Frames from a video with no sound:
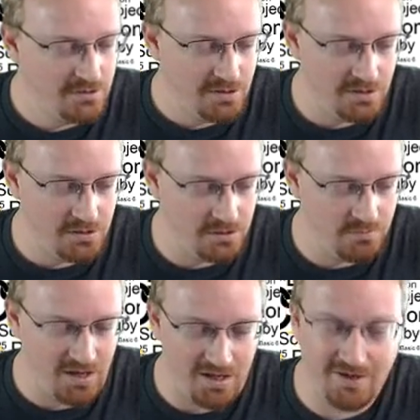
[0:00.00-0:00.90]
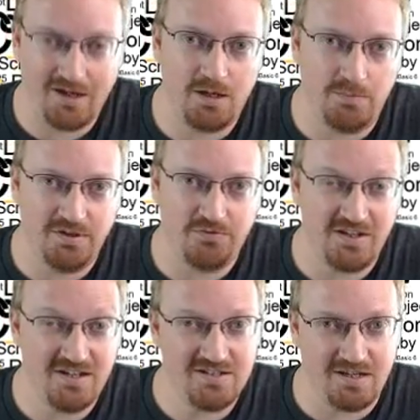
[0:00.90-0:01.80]
And I got a couple different
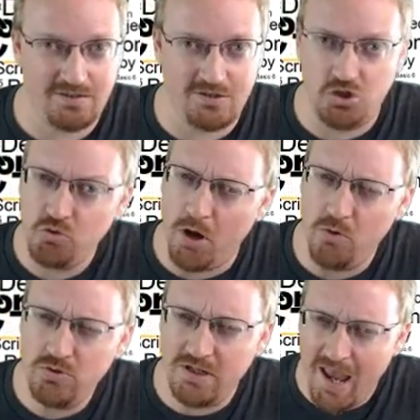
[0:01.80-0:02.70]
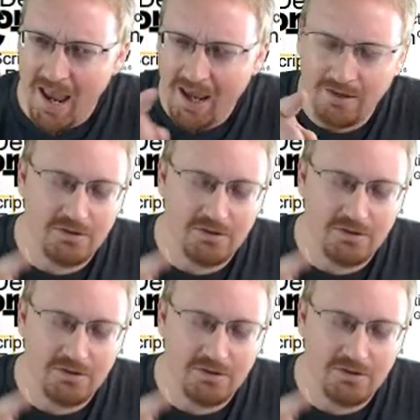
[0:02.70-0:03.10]
things like, did you code today?